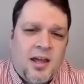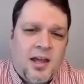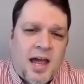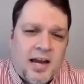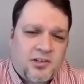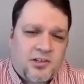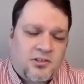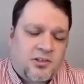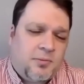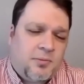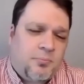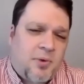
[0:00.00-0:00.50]

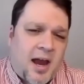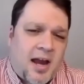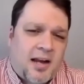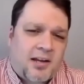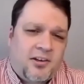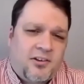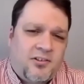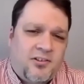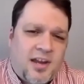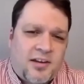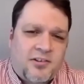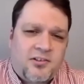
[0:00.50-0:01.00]
actually
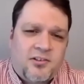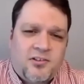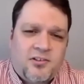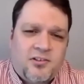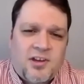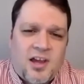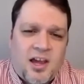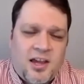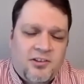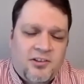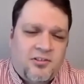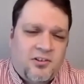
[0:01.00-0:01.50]
practiced
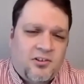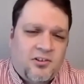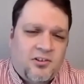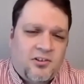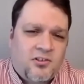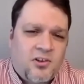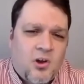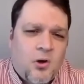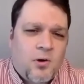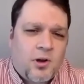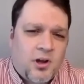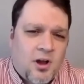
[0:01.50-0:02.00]
exercises
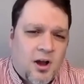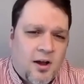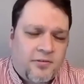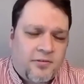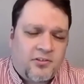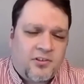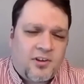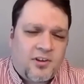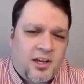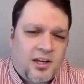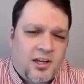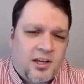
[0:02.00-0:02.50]
going
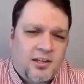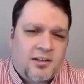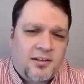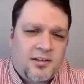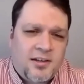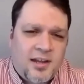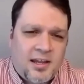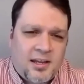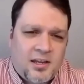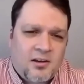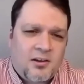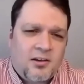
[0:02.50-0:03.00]
off site and
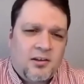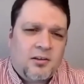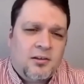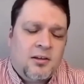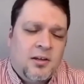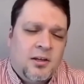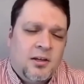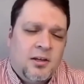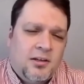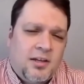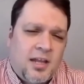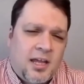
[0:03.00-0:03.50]

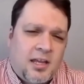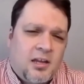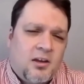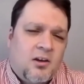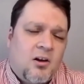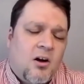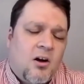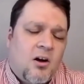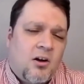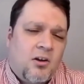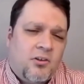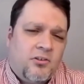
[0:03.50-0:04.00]
taking
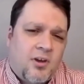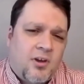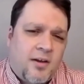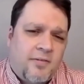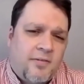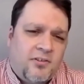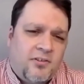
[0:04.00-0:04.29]
calls off